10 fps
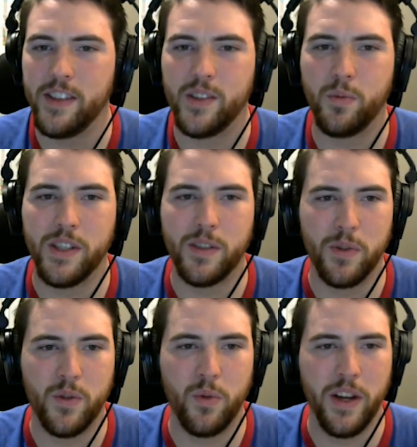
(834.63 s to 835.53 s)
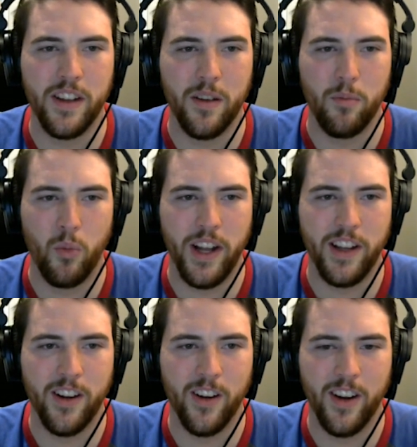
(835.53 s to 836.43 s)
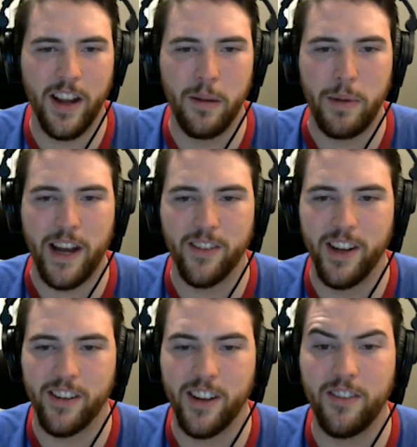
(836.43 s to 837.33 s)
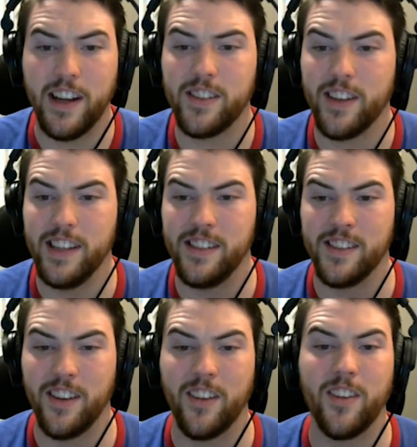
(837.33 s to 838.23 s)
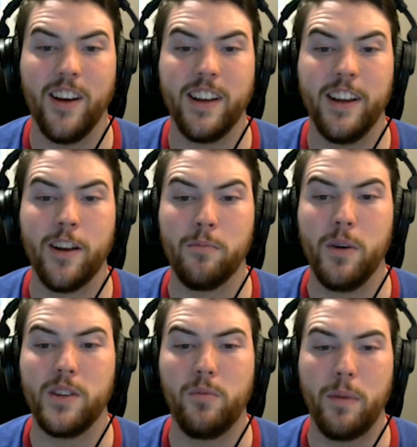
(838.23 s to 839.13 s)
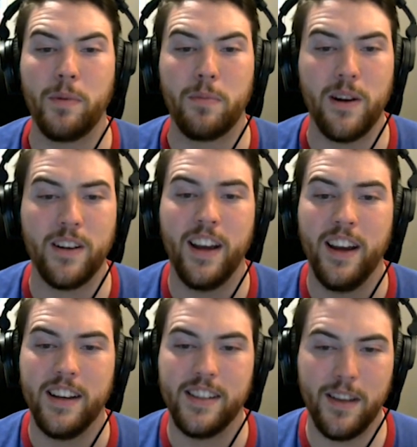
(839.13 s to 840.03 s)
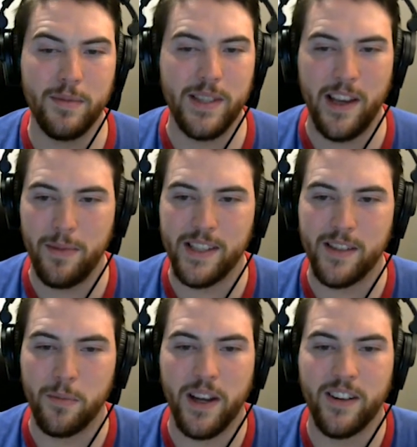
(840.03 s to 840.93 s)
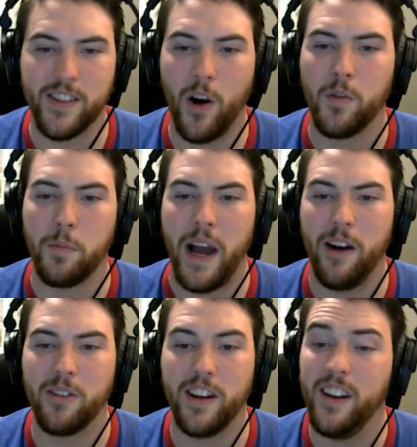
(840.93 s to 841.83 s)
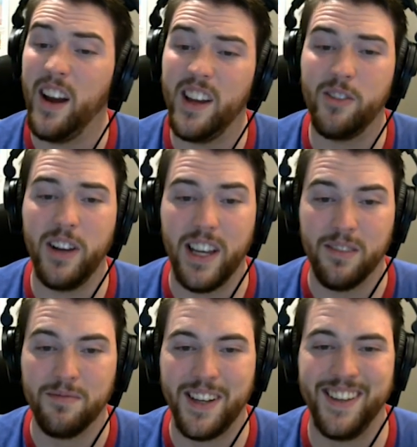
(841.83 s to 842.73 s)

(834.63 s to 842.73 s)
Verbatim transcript: to switch between them when you're in battle here. Congratulations on unlocking your multi-weapon perk. Some say it makes the players overpowered, and I agree.